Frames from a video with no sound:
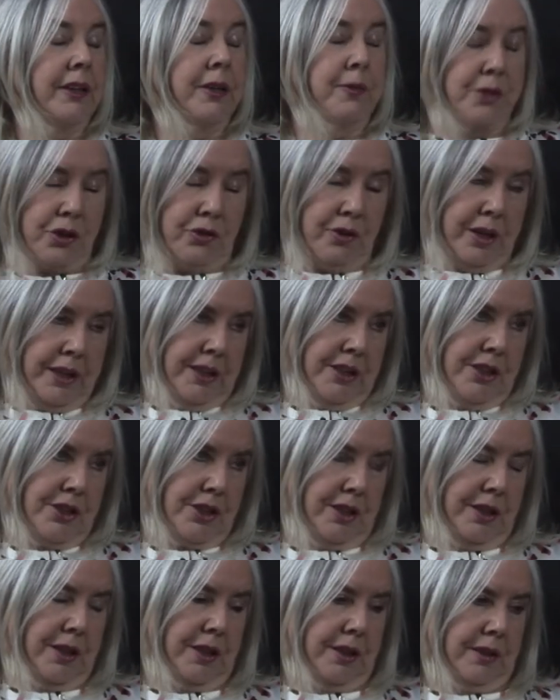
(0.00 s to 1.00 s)
there was a range
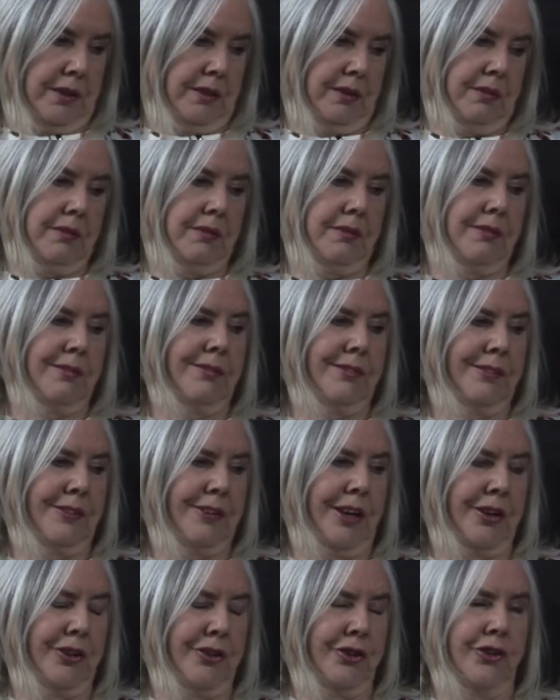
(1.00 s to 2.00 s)
in the
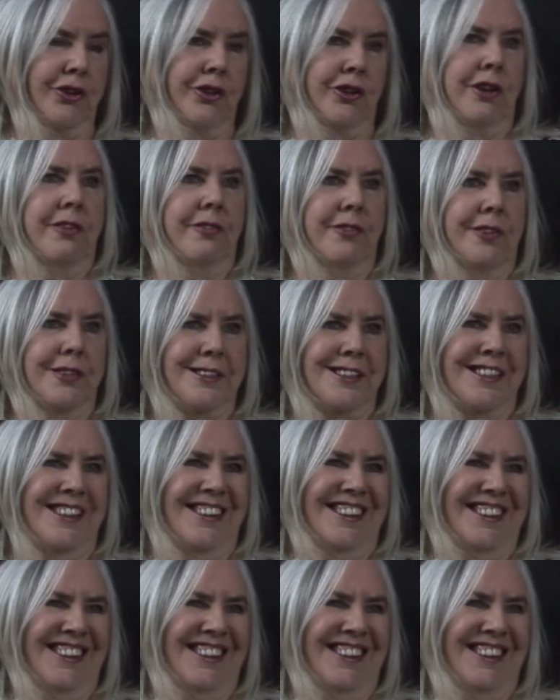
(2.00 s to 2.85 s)
credit union office.